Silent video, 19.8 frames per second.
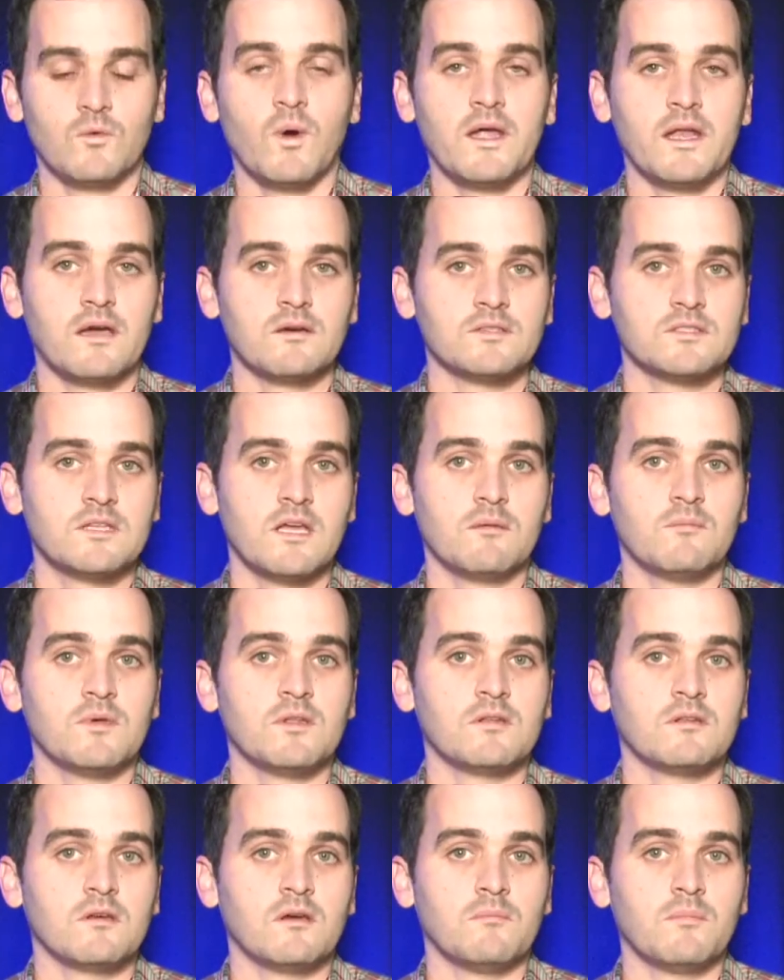White House
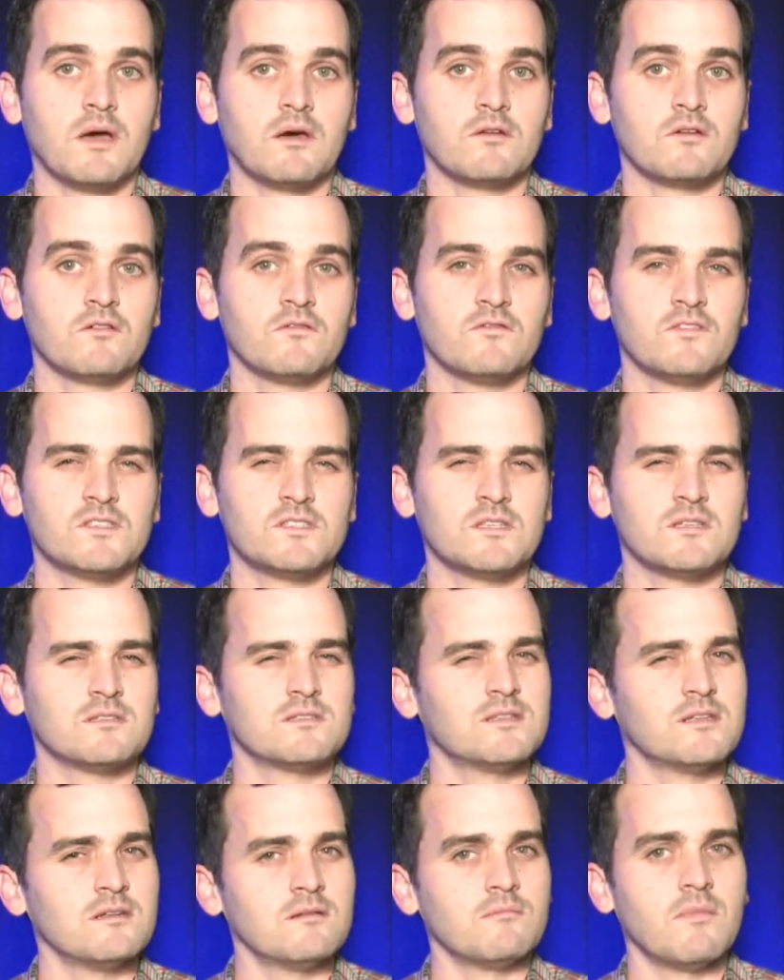statement about her visit
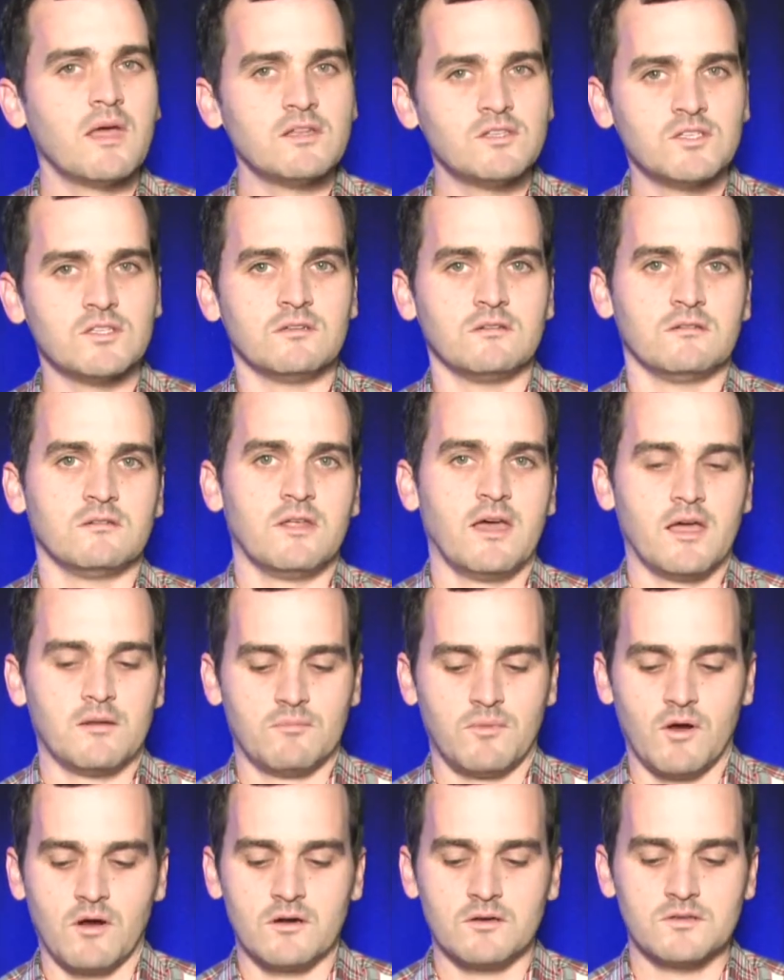didn't mention that
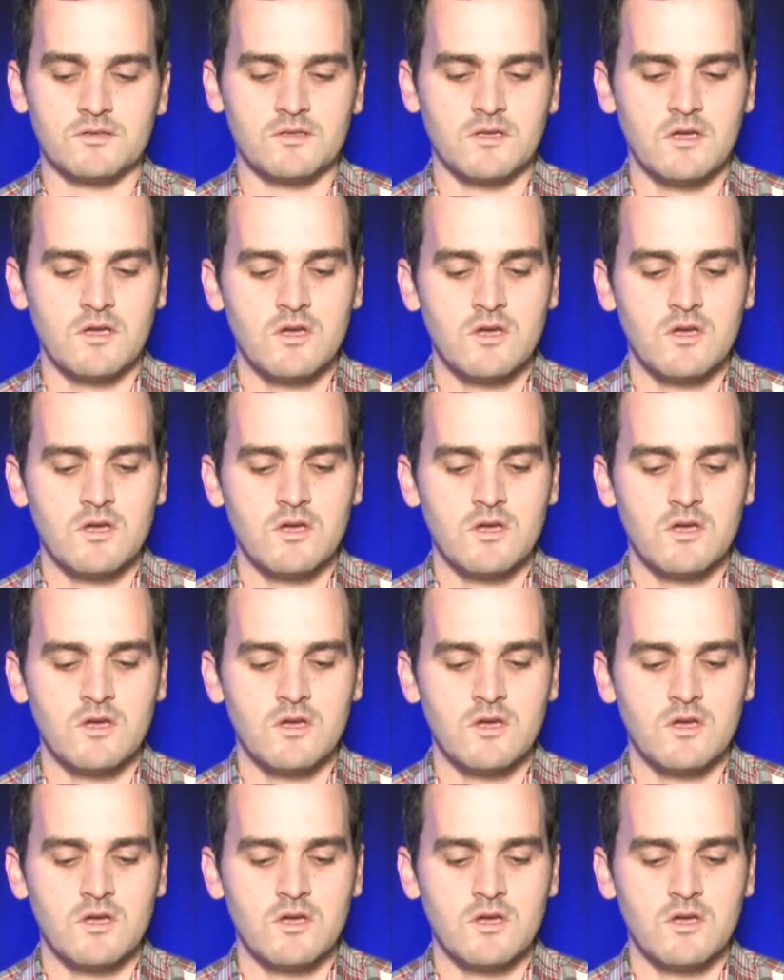part,